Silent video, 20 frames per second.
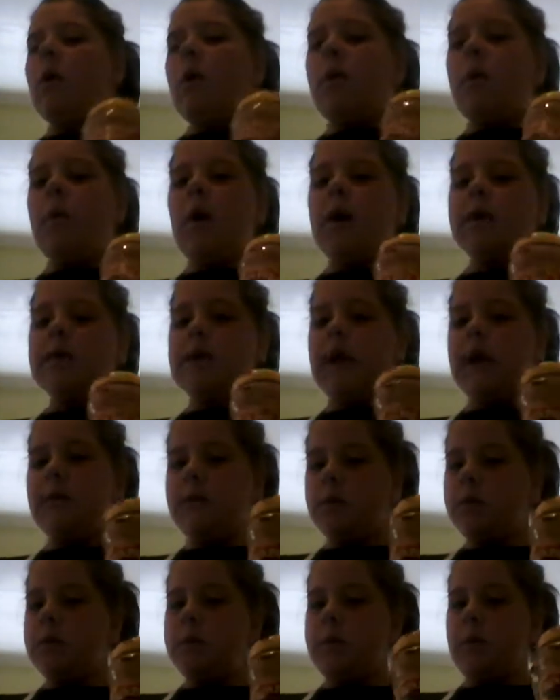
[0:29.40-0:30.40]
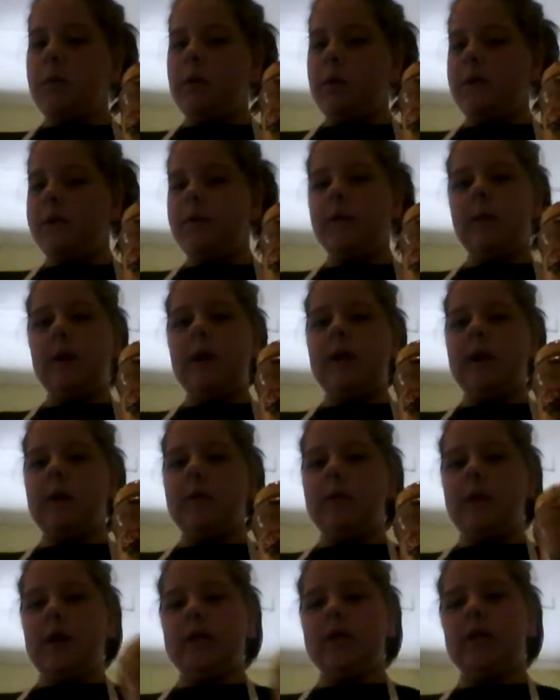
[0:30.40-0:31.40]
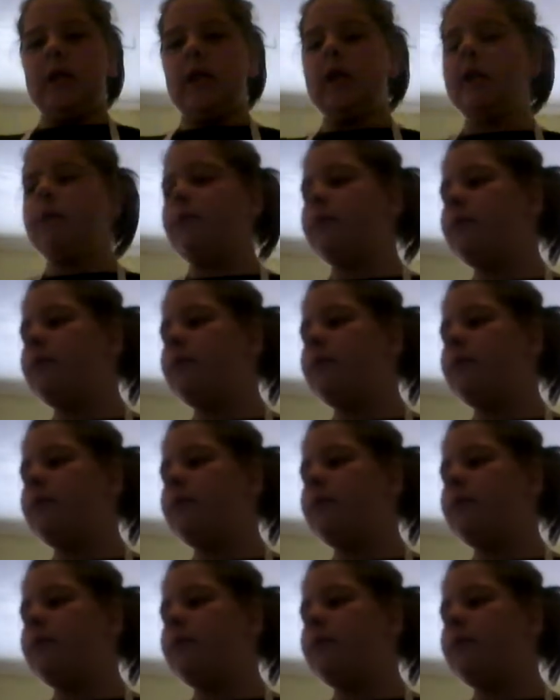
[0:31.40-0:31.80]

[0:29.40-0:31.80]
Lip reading: 1 tablespoon of peanut butter,